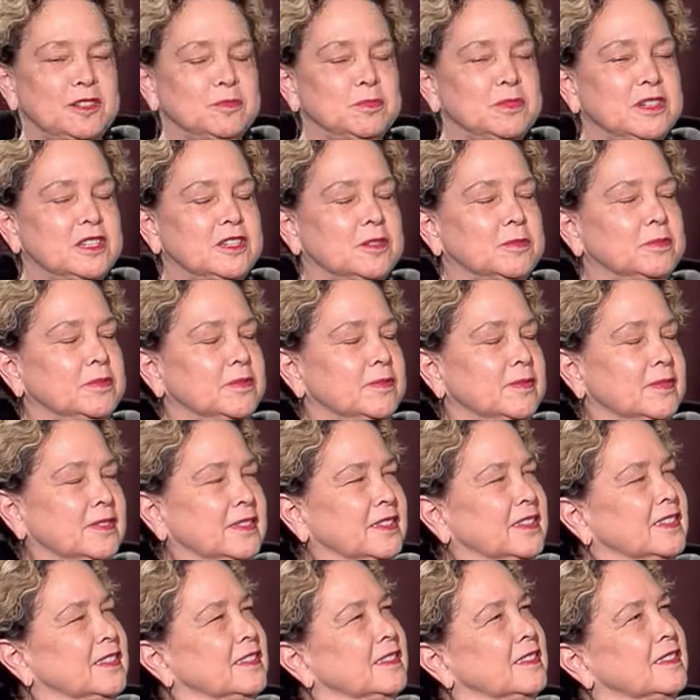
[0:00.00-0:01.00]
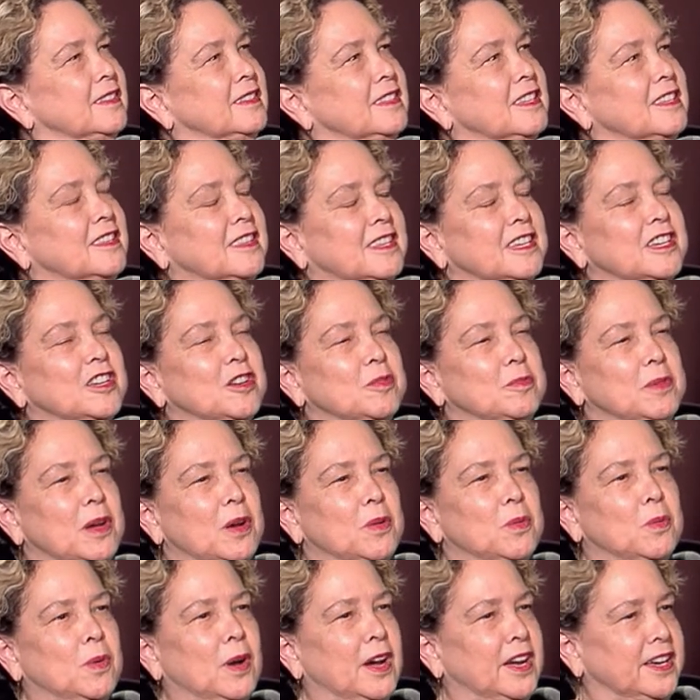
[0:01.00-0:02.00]
me to think
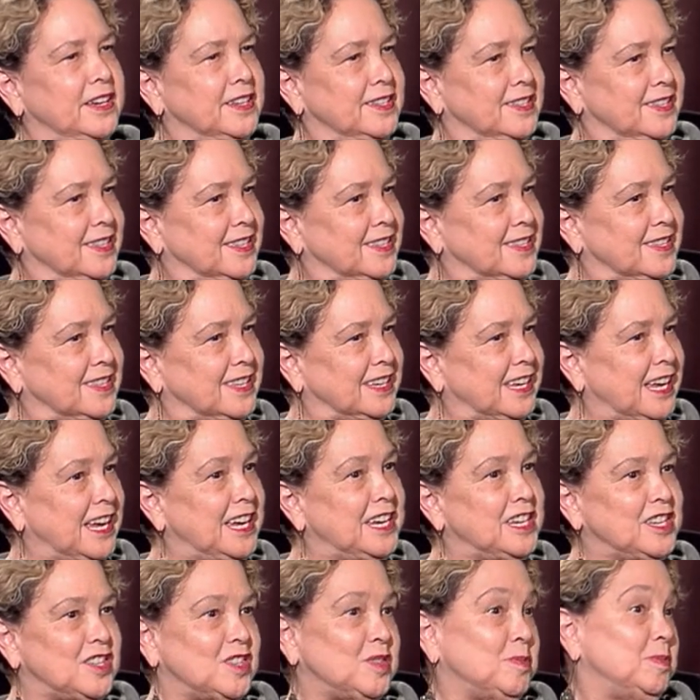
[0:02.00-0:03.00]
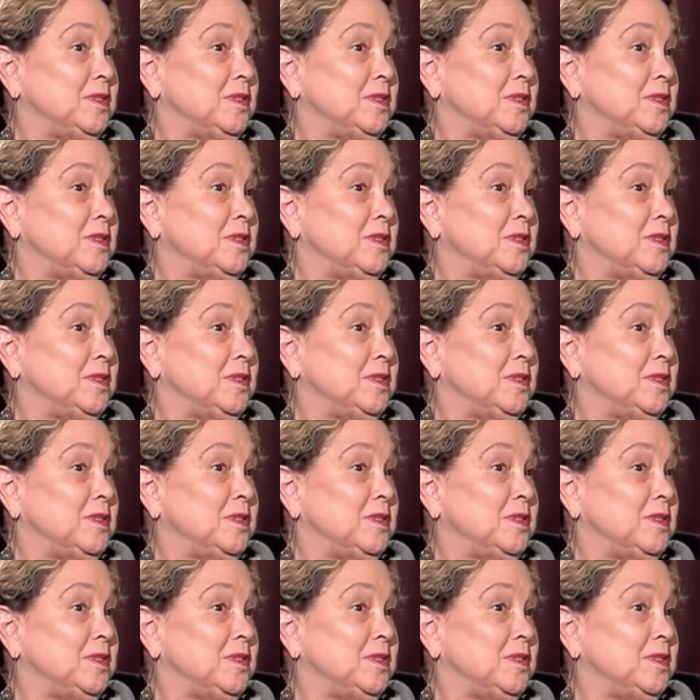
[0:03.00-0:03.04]
about why is this the case,